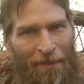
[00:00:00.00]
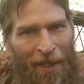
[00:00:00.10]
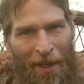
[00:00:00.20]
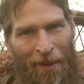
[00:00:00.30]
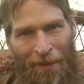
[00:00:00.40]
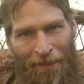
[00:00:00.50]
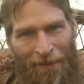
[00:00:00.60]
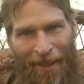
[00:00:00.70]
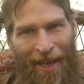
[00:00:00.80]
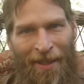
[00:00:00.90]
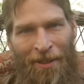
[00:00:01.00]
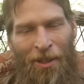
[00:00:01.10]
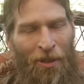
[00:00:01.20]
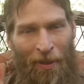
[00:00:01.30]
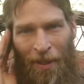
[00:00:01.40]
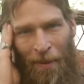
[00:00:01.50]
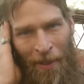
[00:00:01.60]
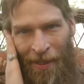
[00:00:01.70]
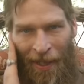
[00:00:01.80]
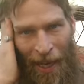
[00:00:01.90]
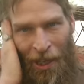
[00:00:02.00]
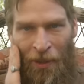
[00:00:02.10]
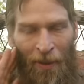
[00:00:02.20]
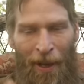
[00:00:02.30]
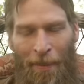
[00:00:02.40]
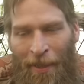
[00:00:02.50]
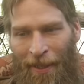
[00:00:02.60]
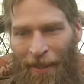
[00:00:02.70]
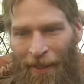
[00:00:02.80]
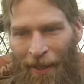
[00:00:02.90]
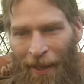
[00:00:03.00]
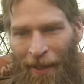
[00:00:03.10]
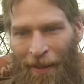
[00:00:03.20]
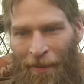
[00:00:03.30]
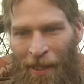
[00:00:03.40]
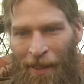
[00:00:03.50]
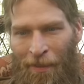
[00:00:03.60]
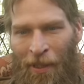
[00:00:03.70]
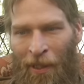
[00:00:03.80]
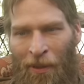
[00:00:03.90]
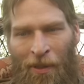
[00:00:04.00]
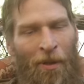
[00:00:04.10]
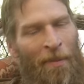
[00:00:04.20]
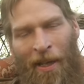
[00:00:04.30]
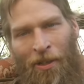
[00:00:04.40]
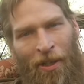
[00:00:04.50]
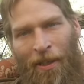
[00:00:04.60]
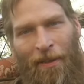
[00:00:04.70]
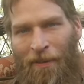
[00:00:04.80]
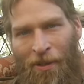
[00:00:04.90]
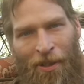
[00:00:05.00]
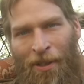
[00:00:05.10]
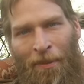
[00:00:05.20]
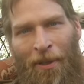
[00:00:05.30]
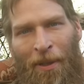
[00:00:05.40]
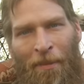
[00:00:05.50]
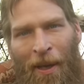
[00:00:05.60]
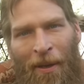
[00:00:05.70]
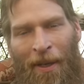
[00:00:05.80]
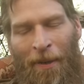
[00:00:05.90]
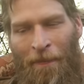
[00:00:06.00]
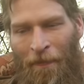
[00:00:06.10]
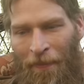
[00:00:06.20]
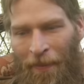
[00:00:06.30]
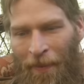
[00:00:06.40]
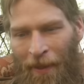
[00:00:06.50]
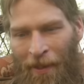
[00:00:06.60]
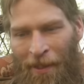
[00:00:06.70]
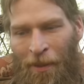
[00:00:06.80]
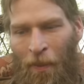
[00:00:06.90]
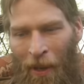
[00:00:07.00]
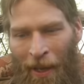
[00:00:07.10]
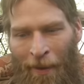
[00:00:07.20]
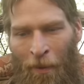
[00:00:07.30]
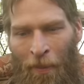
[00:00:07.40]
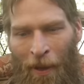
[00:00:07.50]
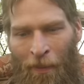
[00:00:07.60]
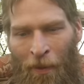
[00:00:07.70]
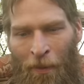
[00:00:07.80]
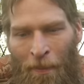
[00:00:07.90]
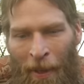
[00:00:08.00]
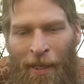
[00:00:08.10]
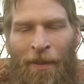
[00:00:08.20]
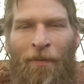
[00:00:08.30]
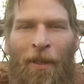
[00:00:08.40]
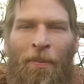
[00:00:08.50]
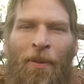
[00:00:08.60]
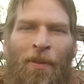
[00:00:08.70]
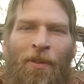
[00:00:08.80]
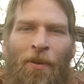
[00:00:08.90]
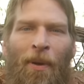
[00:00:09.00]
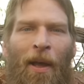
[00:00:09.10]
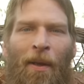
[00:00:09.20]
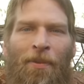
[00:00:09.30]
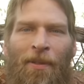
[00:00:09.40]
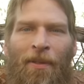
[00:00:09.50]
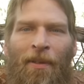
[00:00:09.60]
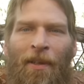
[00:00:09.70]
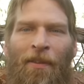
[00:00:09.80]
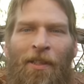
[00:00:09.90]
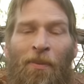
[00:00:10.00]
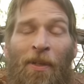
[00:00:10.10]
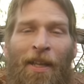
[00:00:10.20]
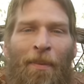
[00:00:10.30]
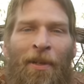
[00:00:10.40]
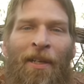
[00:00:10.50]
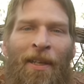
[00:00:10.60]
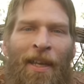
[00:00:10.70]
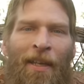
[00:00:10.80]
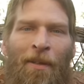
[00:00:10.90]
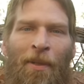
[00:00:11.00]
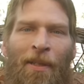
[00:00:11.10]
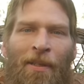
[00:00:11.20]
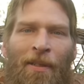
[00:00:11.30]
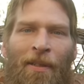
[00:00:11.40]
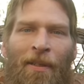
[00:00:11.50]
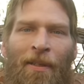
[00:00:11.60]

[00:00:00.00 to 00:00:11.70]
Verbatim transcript: you know, and just treat them as a cash crop, um, they seem to lose their magic. There's just something about it. And this is why I have a problem with massively produced crops. And this is what's happening to cannabis.